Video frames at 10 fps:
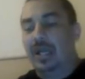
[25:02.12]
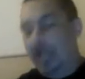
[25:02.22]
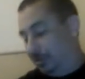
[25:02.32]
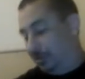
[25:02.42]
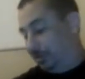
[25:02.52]

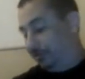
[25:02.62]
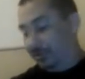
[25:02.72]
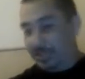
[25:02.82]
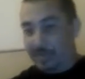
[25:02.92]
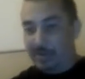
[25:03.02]
and it was the
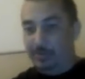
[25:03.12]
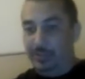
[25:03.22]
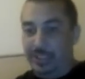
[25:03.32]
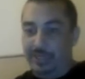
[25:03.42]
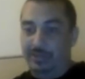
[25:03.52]
first time I
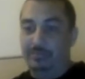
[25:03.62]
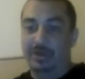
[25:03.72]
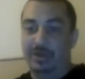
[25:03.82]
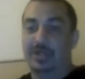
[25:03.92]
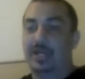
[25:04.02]
received a
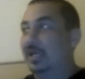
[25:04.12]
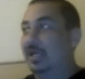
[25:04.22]
book.